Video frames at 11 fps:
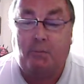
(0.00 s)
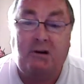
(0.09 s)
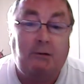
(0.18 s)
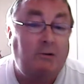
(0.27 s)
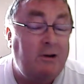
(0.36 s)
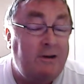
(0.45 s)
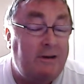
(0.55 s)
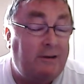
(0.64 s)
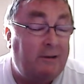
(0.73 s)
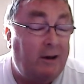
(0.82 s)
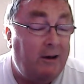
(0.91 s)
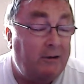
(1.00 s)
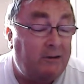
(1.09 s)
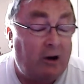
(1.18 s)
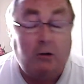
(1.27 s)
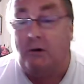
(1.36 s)
But it really is
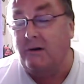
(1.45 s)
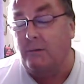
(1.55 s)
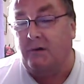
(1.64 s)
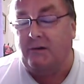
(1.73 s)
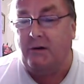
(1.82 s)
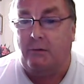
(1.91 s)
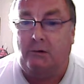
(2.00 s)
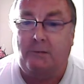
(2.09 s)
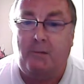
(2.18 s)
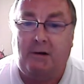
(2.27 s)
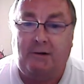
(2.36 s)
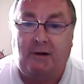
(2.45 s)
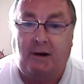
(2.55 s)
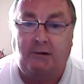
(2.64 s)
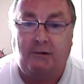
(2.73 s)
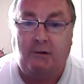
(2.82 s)
totally immaterial to
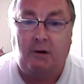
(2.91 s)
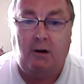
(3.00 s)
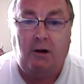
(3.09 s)
meditation.